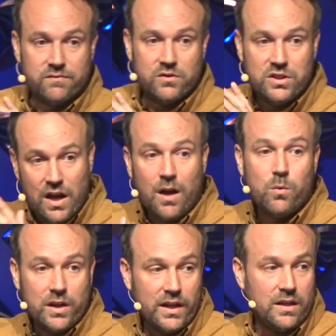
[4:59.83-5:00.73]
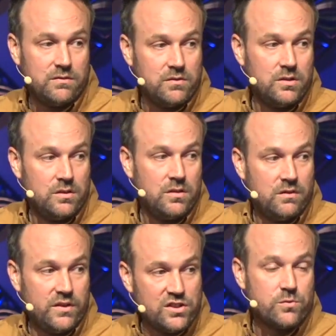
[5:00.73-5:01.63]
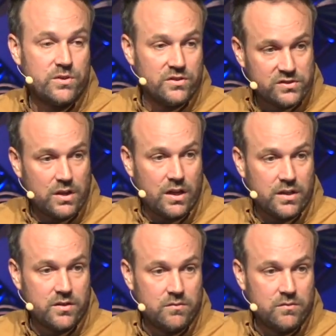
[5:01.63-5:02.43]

Yahweh, of Israel's God.